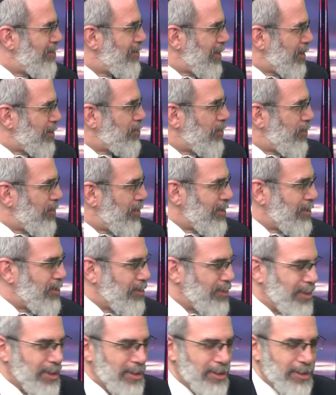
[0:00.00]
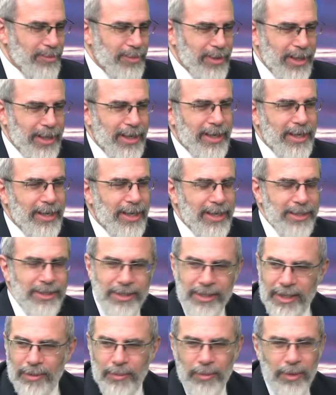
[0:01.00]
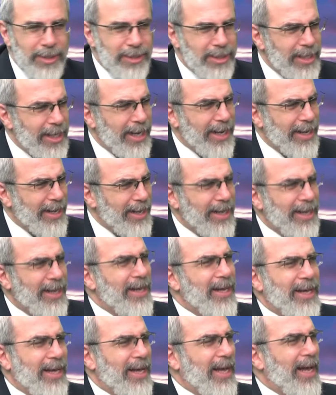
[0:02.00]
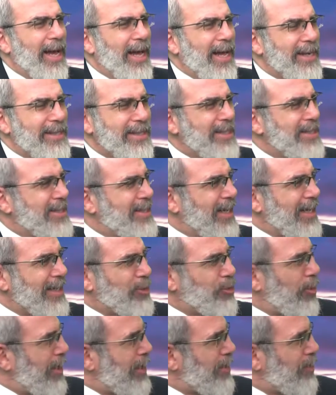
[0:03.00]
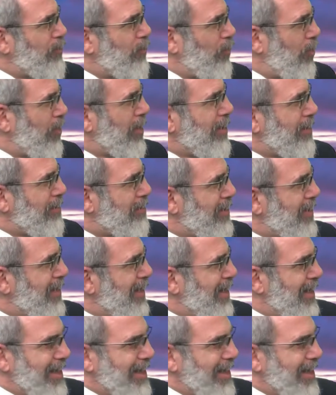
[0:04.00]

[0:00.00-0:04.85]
exploring Judaism, and I see him one day, and he's like transformed,